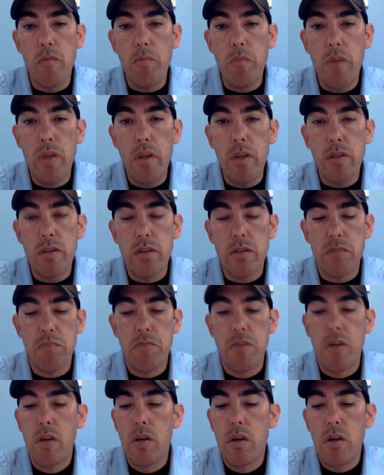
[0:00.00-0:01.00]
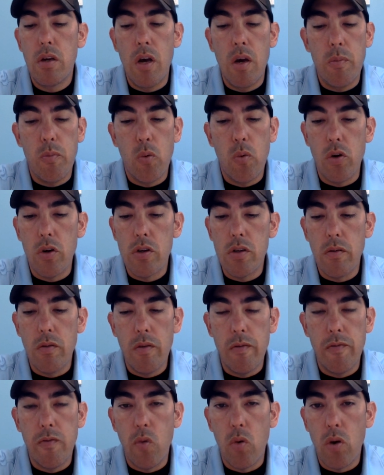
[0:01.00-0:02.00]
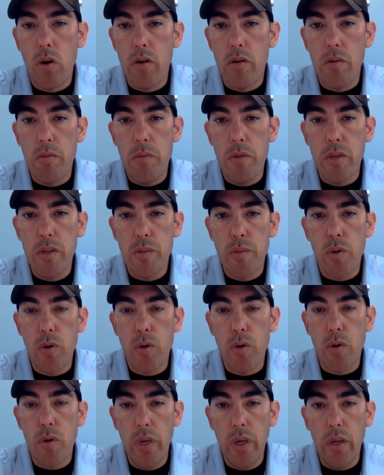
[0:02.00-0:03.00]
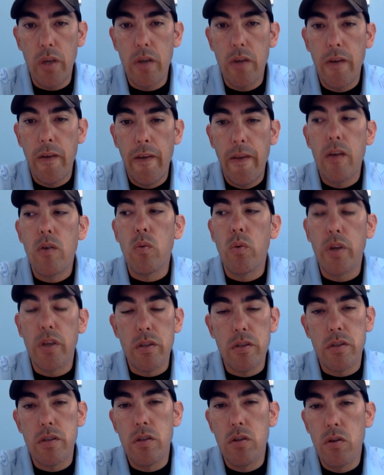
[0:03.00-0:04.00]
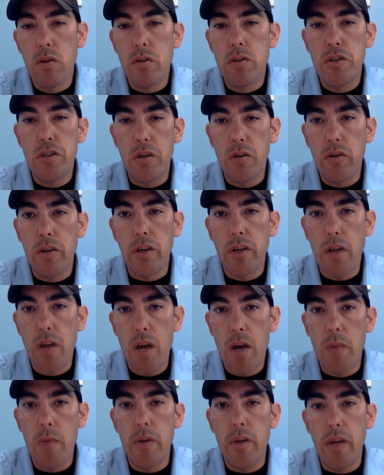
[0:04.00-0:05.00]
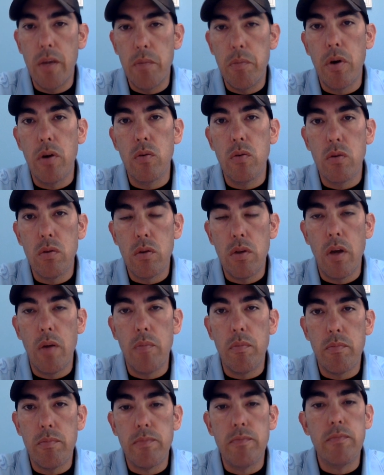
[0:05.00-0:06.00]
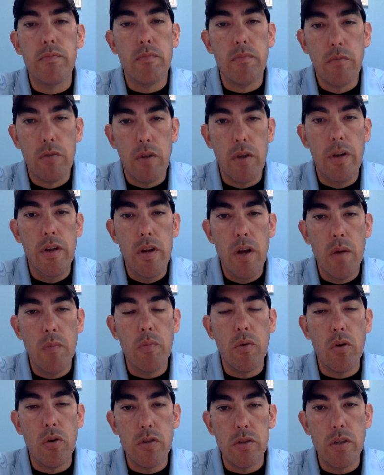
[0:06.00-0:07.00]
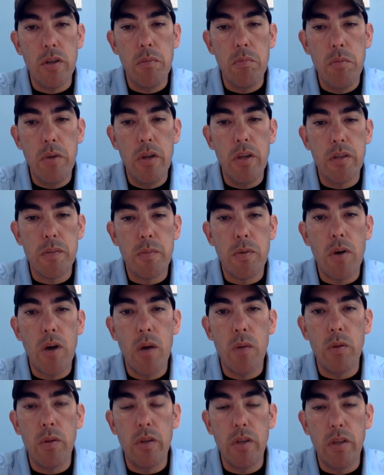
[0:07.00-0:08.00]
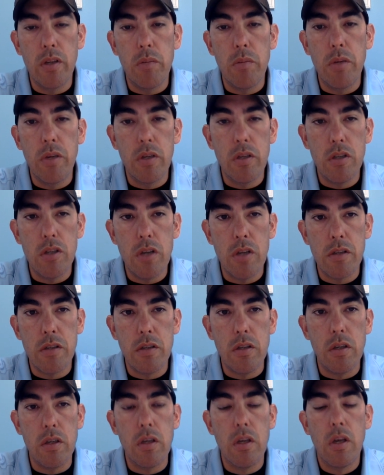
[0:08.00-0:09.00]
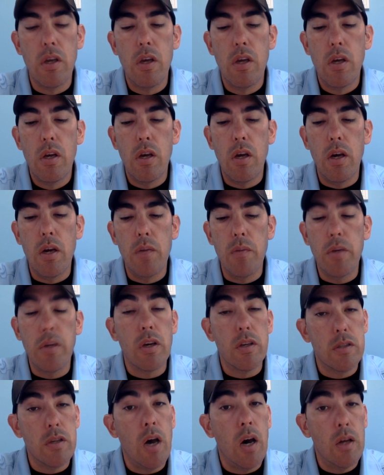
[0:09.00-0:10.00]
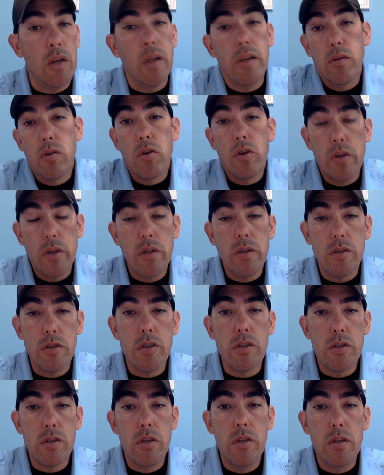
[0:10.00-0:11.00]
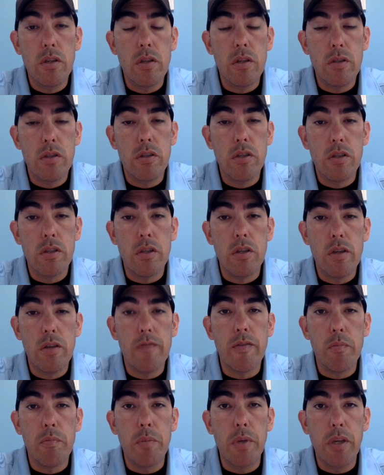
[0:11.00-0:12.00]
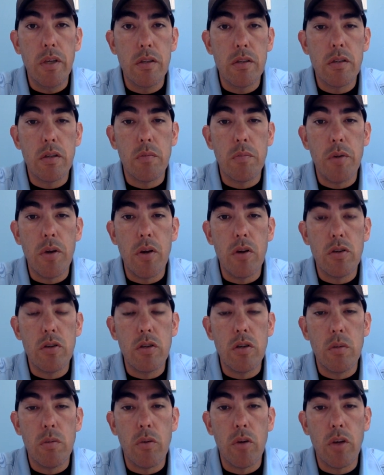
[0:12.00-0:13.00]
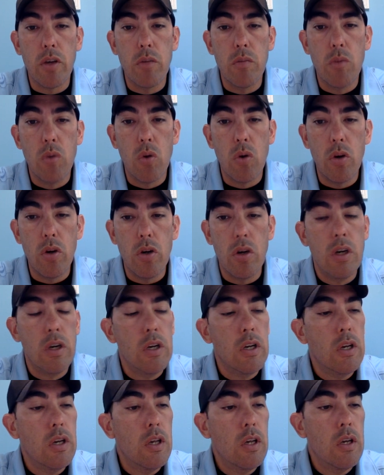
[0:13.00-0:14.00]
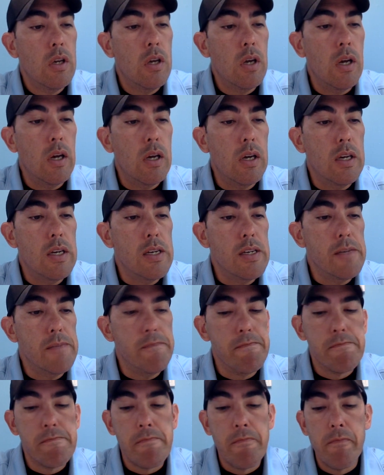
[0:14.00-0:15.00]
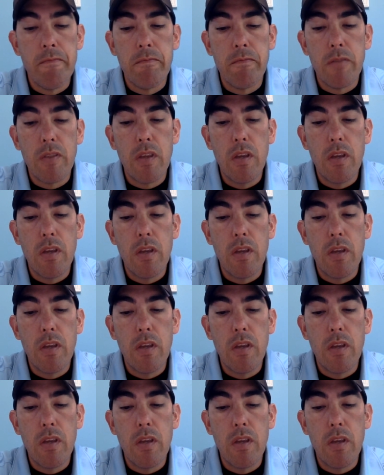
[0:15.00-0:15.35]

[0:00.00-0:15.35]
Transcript: number of minutes, upwards of the 400 minutes per week, we can still generally accommodate, but that the numbers and the minutes probably need to be adjusted because online learning is just a different beast compared to brick and mortar. Um,